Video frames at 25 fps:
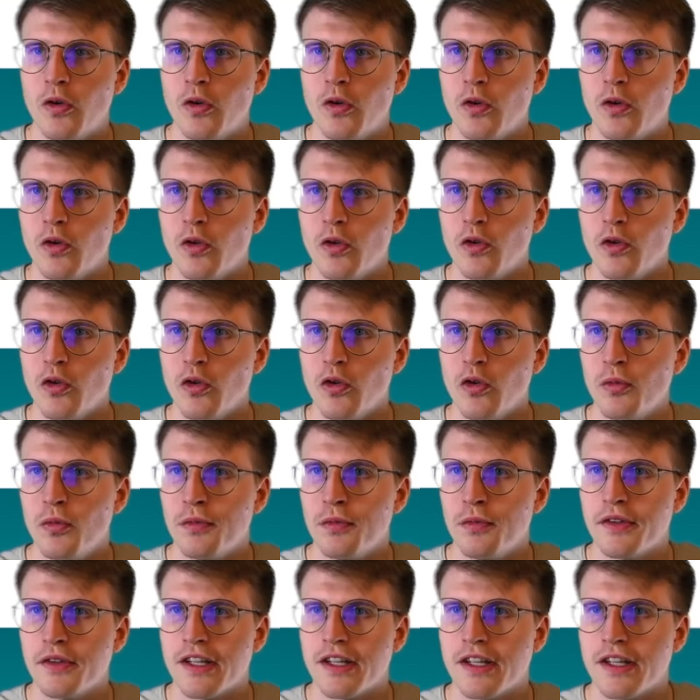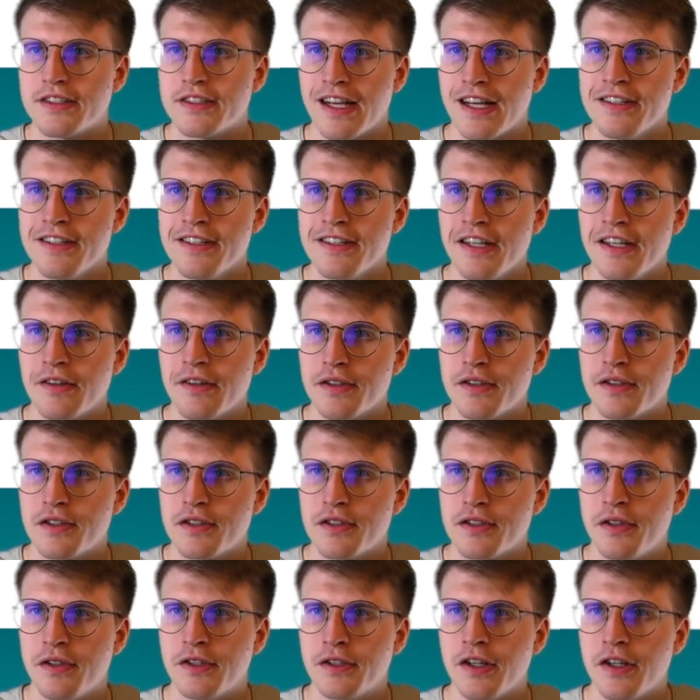whole thing a little clearer,
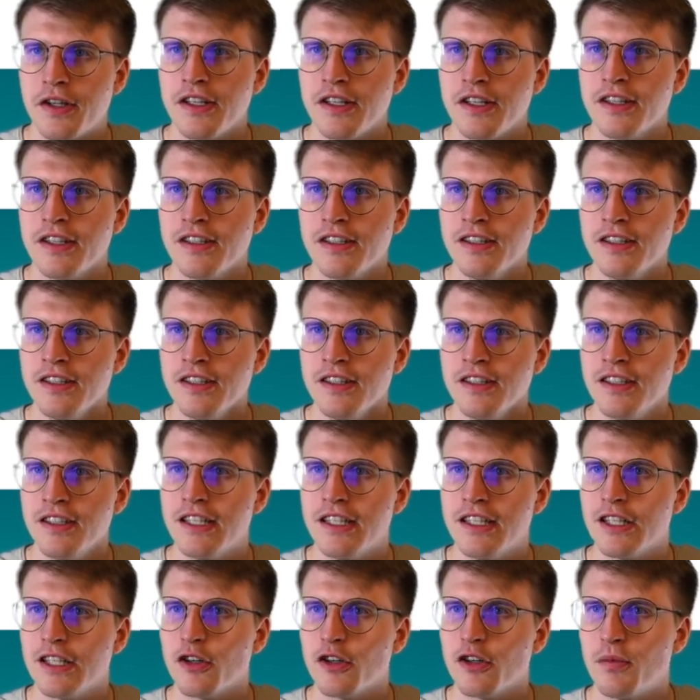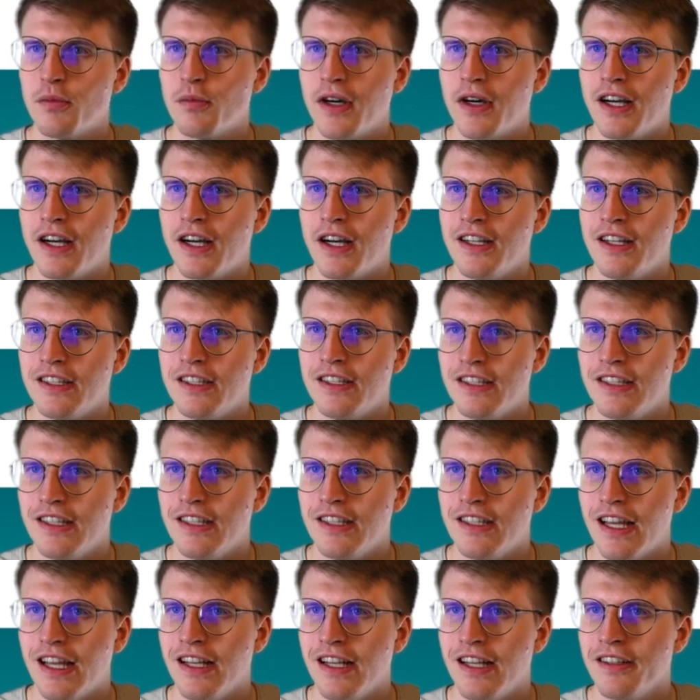here is a similar diagram to the first
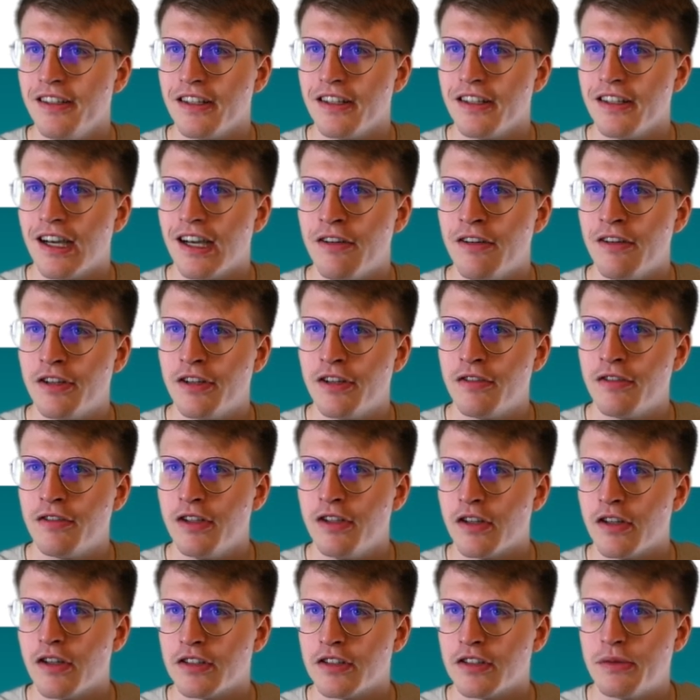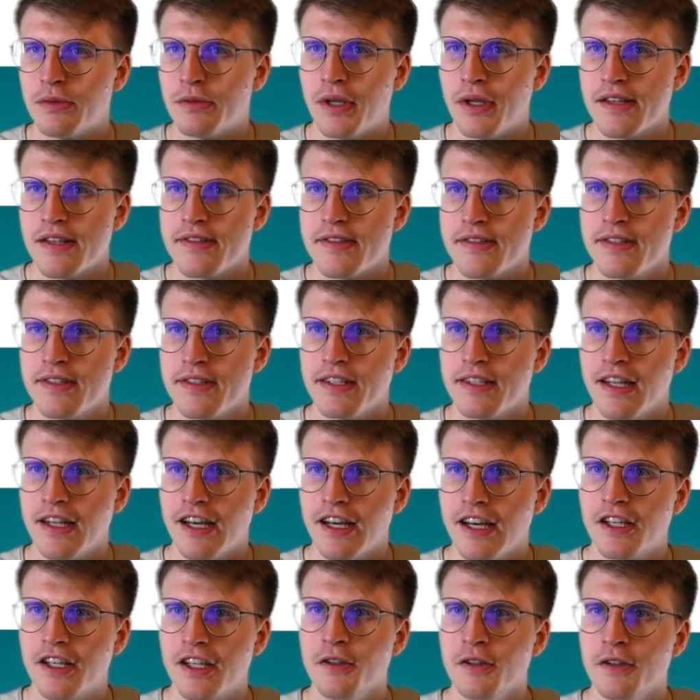scenario. However,
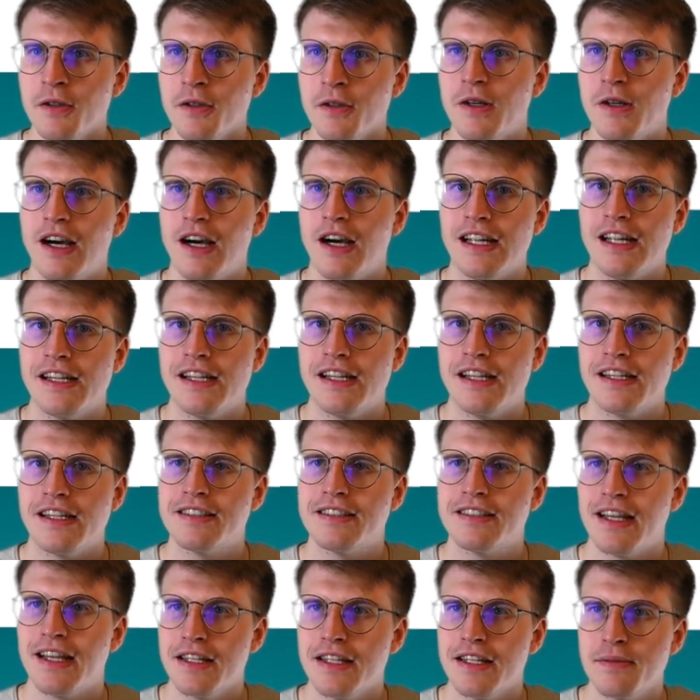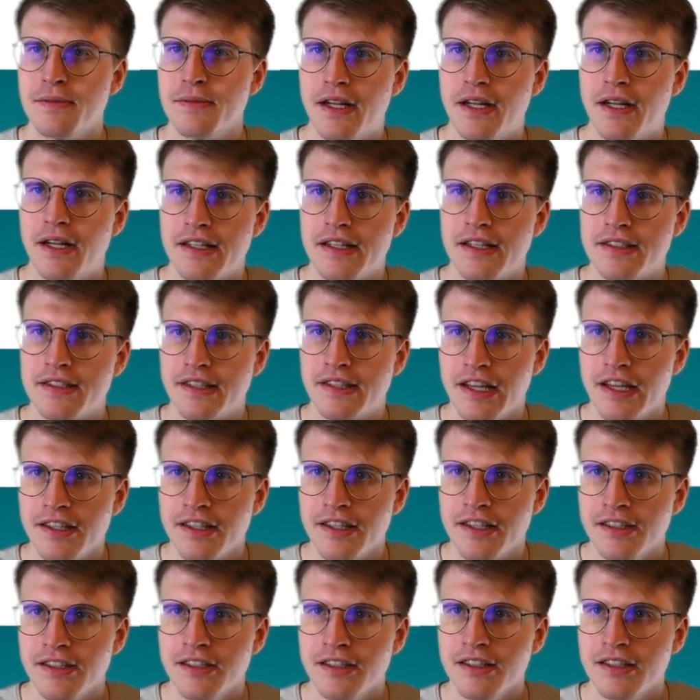now with a station that is supplied with 30